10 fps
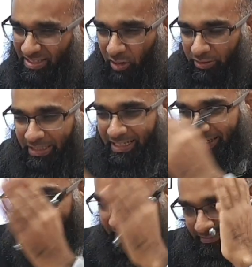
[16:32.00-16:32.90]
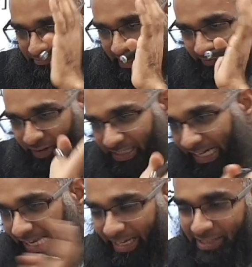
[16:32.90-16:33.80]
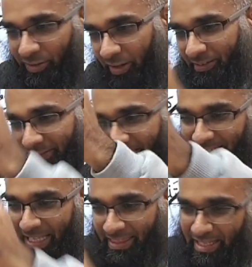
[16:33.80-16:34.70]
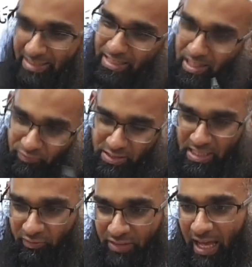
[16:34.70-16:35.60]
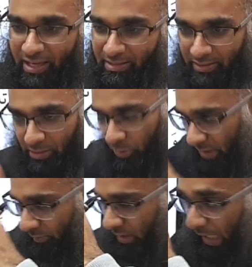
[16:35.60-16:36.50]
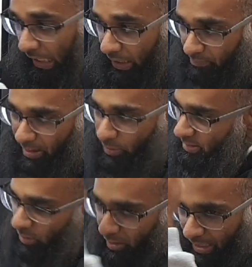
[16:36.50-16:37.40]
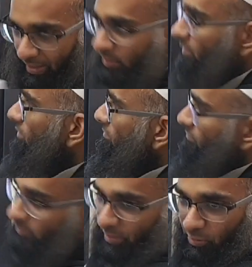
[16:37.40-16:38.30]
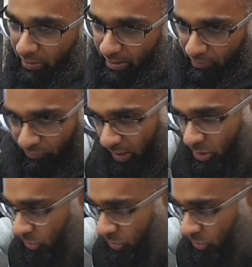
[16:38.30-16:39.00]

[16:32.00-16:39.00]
he's not really like made it very clear. He's got this, then this, and if this, if that. You need to have it clear. He hasn't got like, you know, like very